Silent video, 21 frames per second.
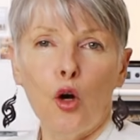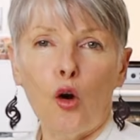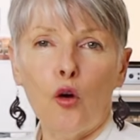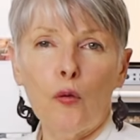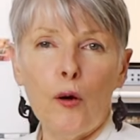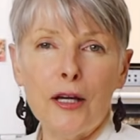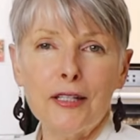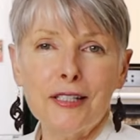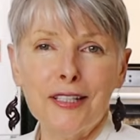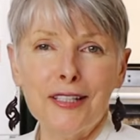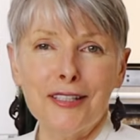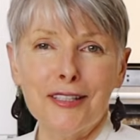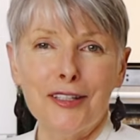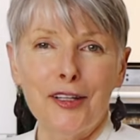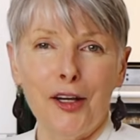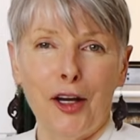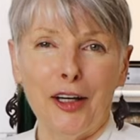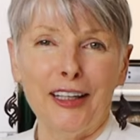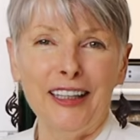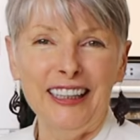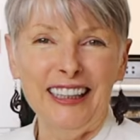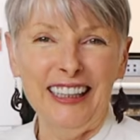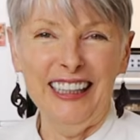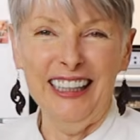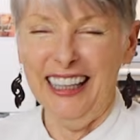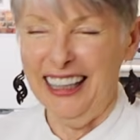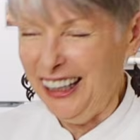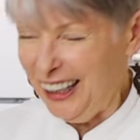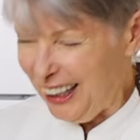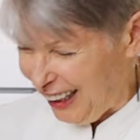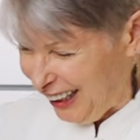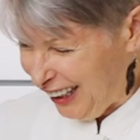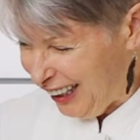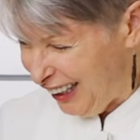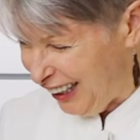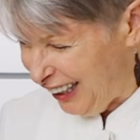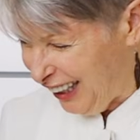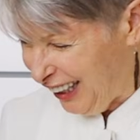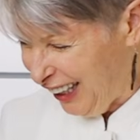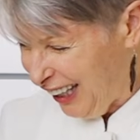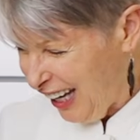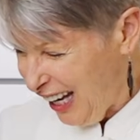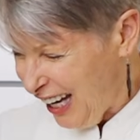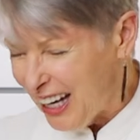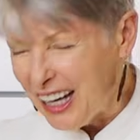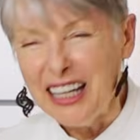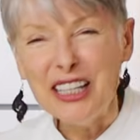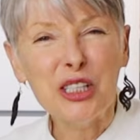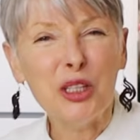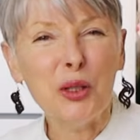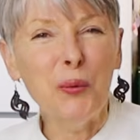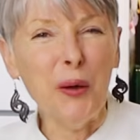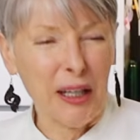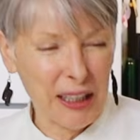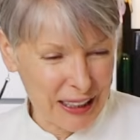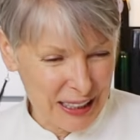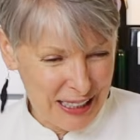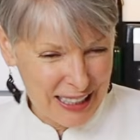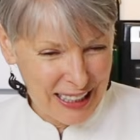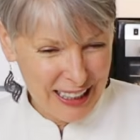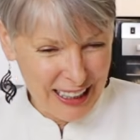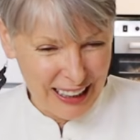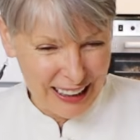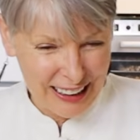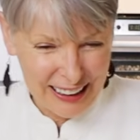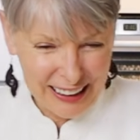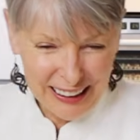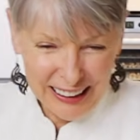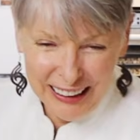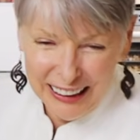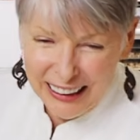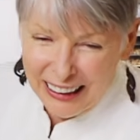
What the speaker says: crust is done. It's quick, isn't it?